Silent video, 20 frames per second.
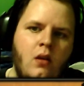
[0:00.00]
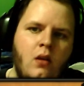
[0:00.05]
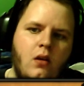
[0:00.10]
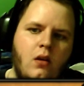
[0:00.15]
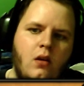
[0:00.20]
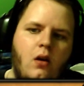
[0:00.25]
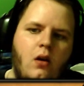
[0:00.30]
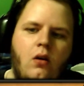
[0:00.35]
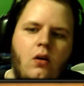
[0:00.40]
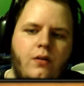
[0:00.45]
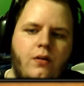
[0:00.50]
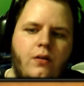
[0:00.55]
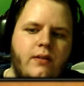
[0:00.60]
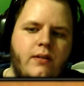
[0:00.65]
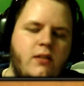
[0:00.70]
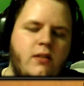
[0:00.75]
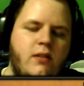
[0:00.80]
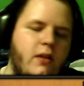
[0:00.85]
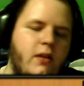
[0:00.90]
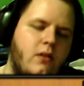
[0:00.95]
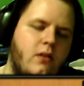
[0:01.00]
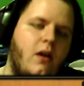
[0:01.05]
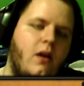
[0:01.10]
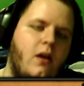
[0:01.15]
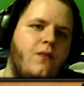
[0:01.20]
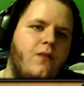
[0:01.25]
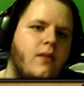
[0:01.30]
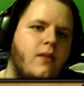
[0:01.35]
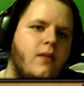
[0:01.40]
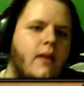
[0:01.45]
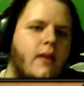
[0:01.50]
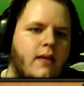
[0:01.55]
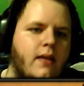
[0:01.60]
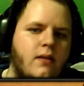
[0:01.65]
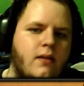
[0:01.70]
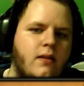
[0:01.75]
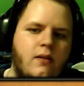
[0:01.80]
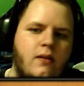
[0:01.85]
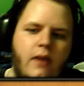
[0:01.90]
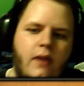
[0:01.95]
called the Seeker of the
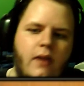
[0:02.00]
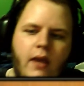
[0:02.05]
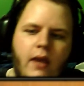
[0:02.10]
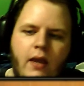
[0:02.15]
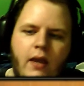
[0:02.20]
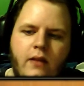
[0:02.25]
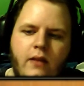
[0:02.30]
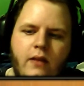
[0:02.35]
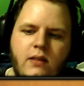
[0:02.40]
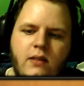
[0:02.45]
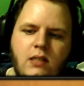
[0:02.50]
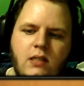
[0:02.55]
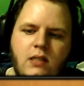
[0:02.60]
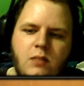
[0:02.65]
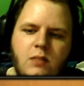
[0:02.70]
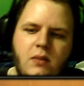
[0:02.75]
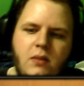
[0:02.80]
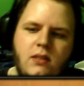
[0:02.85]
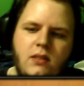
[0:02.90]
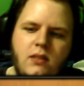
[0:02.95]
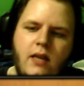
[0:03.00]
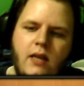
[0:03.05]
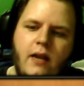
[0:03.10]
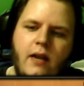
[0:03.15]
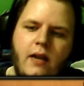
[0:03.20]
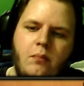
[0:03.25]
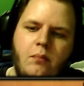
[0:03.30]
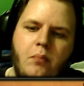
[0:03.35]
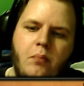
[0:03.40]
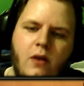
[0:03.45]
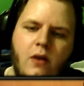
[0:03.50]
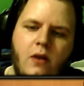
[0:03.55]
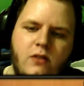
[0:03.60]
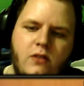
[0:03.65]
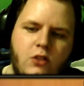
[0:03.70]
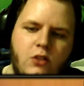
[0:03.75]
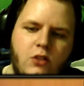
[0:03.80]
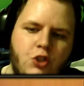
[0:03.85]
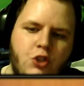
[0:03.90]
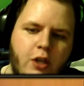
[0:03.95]
Light, and this 6-piece set buffs
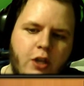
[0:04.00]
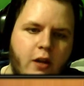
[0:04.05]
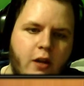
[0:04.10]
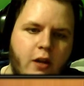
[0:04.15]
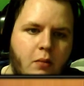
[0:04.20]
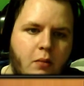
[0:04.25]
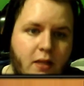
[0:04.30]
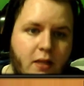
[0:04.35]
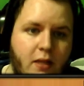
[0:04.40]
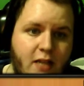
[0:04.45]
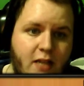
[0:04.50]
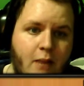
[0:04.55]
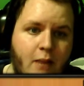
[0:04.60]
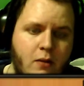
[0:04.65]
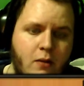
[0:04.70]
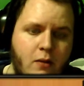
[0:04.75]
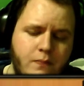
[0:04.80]
the shit out of Blessed Hammer.